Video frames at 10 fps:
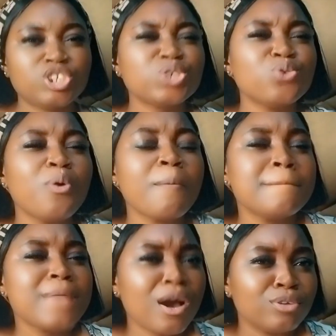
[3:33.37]
will
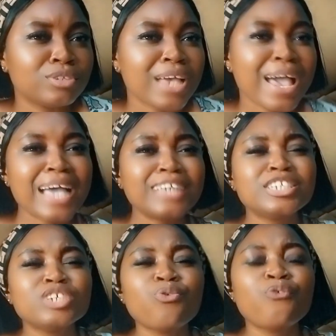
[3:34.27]
melt and
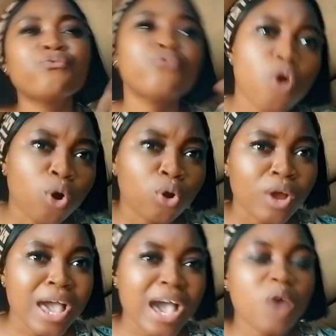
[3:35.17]
she will fall.
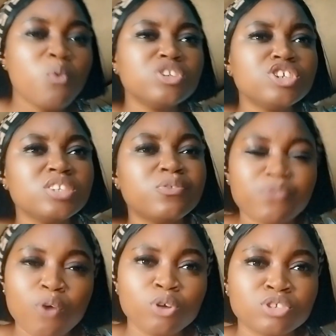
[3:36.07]
And once she
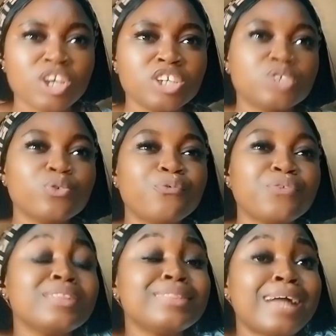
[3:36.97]
falls, she will
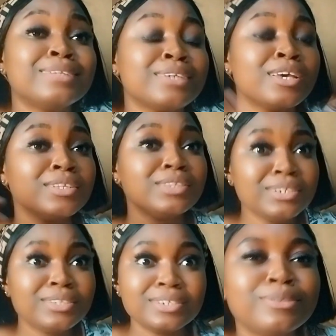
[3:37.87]
think that
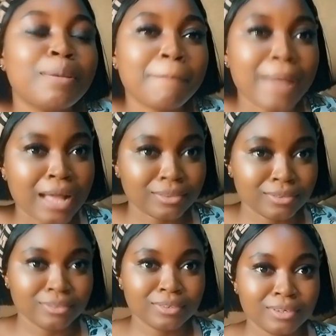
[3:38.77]
this is the man.
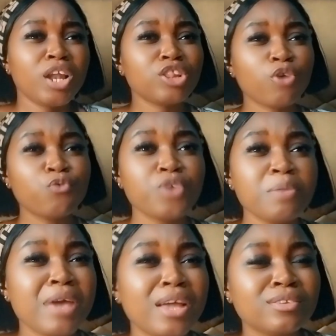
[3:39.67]
A lot of
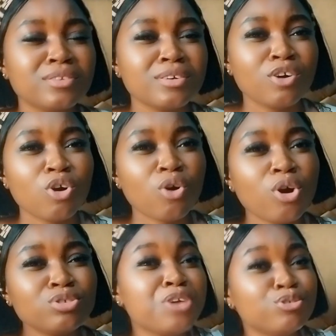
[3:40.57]
women
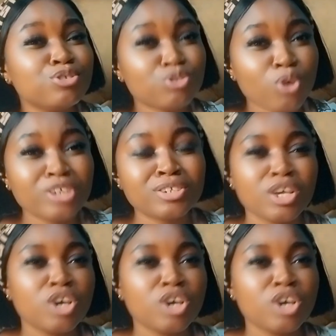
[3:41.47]
also use toys